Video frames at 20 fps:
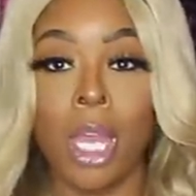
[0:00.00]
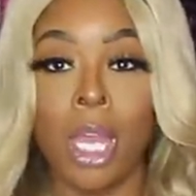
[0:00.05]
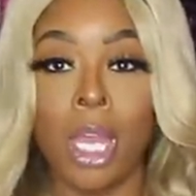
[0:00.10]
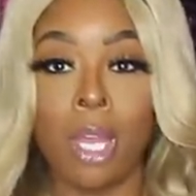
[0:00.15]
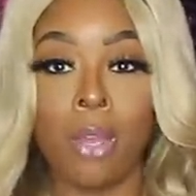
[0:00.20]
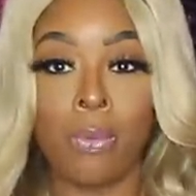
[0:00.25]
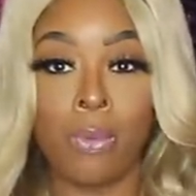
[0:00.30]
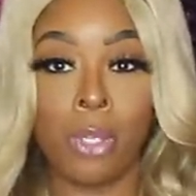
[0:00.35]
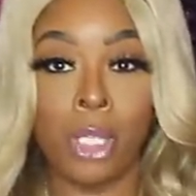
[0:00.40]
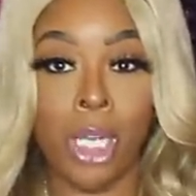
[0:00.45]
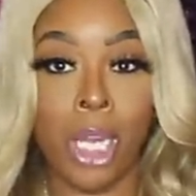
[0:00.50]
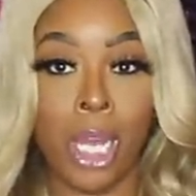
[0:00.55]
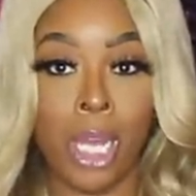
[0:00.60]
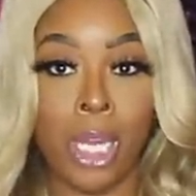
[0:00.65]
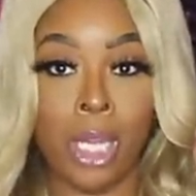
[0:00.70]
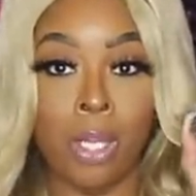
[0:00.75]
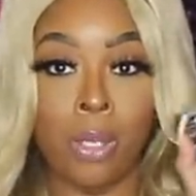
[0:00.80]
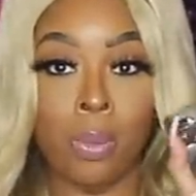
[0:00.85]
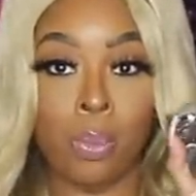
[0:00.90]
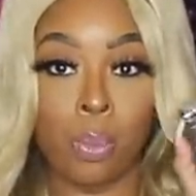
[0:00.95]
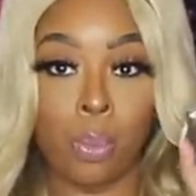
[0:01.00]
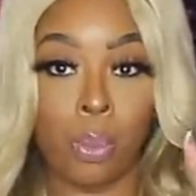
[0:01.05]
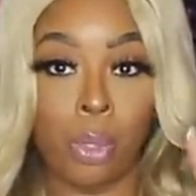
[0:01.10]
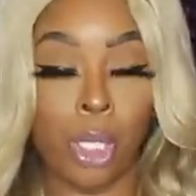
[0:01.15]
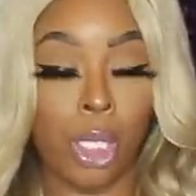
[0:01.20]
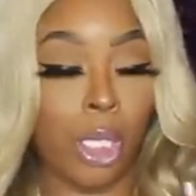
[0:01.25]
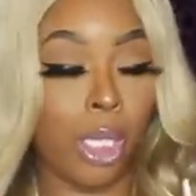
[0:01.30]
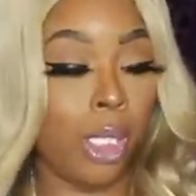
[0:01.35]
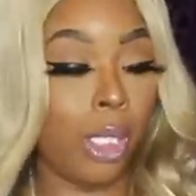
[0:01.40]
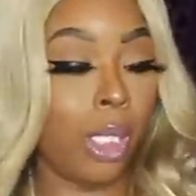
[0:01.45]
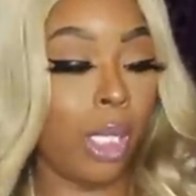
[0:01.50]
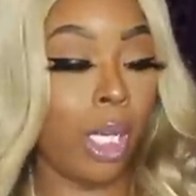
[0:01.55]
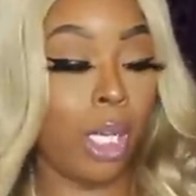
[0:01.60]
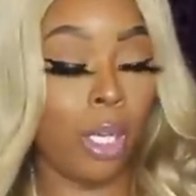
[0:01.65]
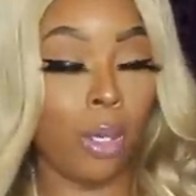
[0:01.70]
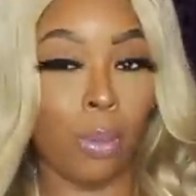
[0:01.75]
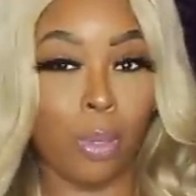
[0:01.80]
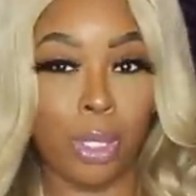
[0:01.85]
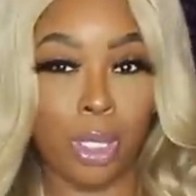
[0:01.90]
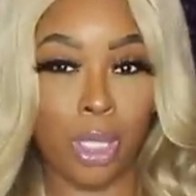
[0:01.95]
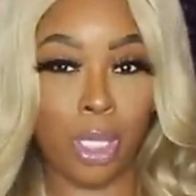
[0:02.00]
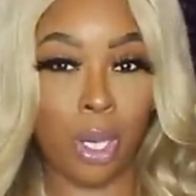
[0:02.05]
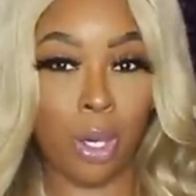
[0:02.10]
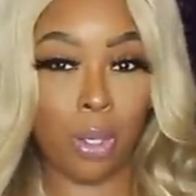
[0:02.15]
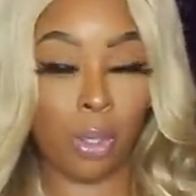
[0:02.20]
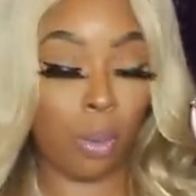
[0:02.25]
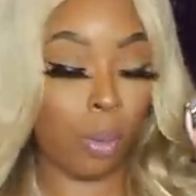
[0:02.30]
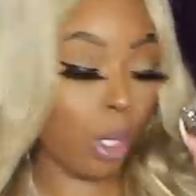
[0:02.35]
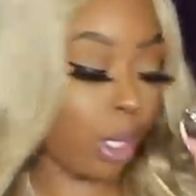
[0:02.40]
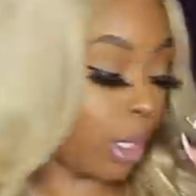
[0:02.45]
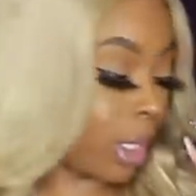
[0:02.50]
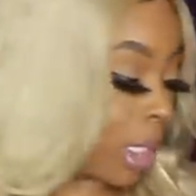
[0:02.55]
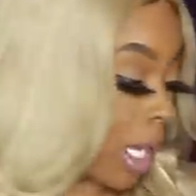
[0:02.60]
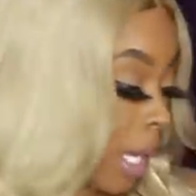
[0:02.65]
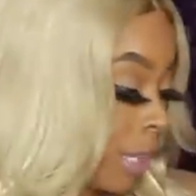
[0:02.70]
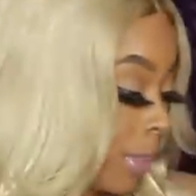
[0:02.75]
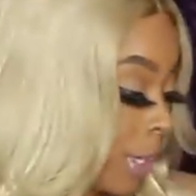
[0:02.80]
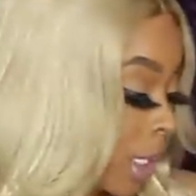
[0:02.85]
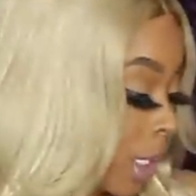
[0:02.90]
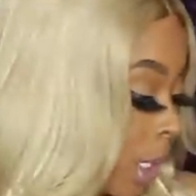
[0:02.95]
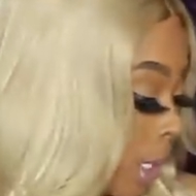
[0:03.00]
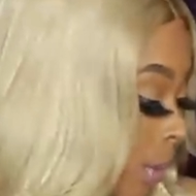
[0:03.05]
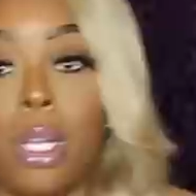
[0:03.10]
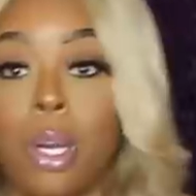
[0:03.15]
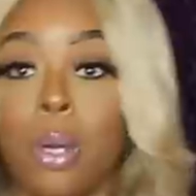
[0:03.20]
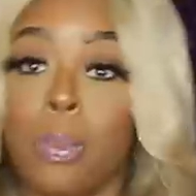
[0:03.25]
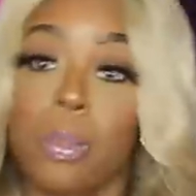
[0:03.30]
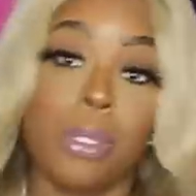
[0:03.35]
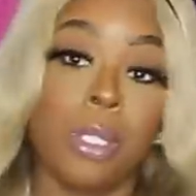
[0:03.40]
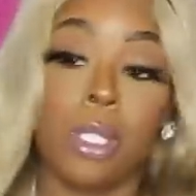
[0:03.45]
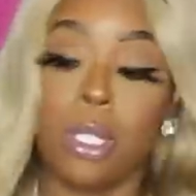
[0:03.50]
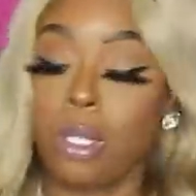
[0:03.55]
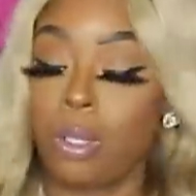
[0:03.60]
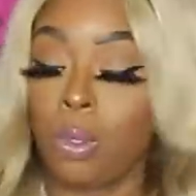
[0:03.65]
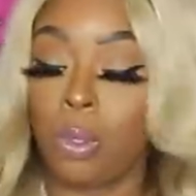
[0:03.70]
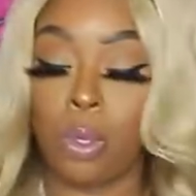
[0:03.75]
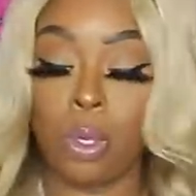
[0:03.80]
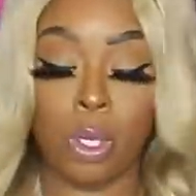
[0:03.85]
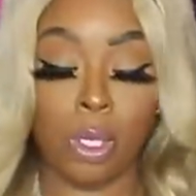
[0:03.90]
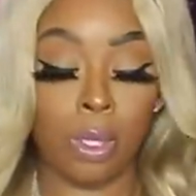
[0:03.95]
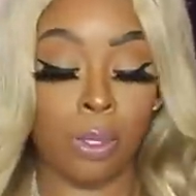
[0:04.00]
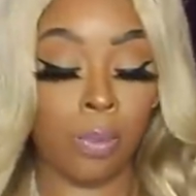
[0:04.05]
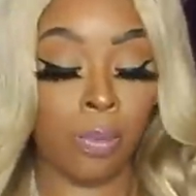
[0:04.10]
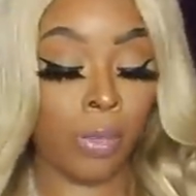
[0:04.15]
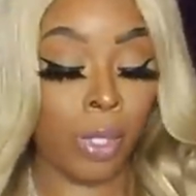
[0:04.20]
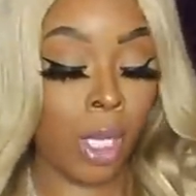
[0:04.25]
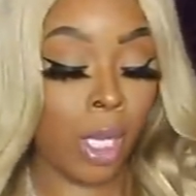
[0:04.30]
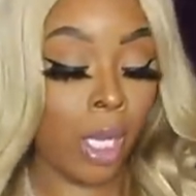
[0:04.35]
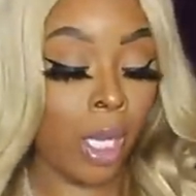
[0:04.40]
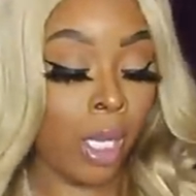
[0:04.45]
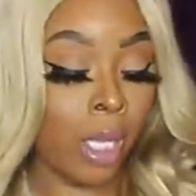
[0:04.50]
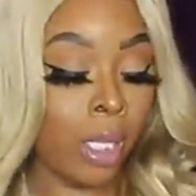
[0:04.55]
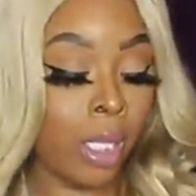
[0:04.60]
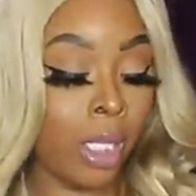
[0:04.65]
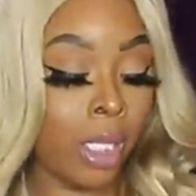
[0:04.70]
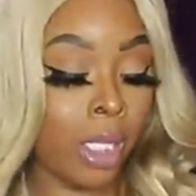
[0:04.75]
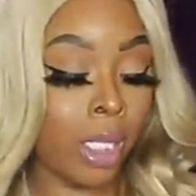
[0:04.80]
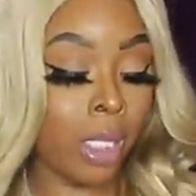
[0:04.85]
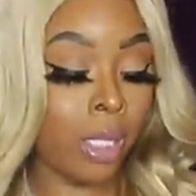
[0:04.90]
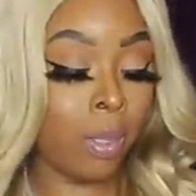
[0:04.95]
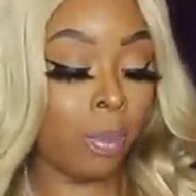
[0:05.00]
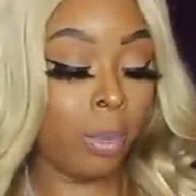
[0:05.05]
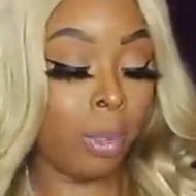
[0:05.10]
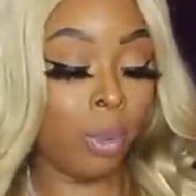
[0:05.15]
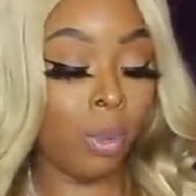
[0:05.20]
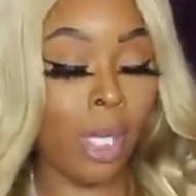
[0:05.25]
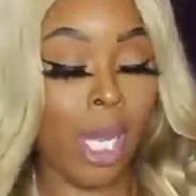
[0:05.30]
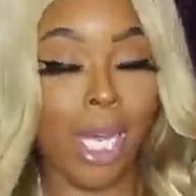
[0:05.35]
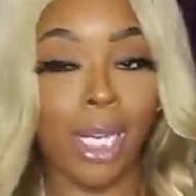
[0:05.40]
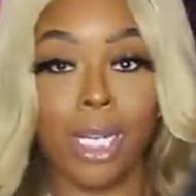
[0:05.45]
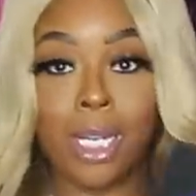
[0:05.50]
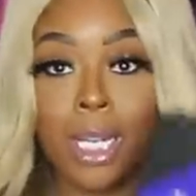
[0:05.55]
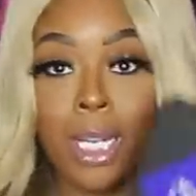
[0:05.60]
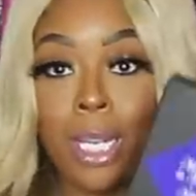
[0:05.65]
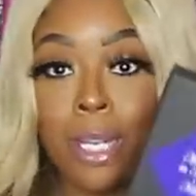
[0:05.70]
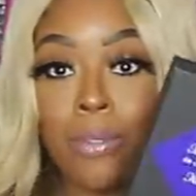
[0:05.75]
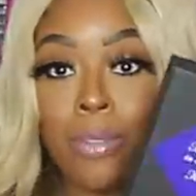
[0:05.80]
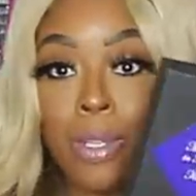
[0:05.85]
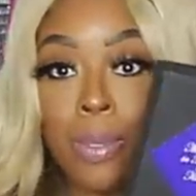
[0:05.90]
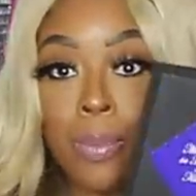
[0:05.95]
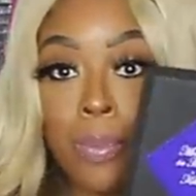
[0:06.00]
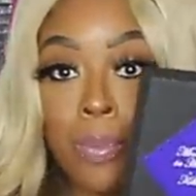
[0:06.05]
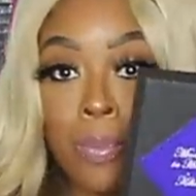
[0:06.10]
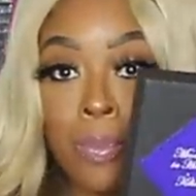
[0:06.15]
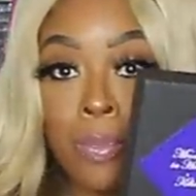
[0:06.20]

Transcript: Everyday run, errands, go to work type scent. No particular order. This is Moonlight in Heaven.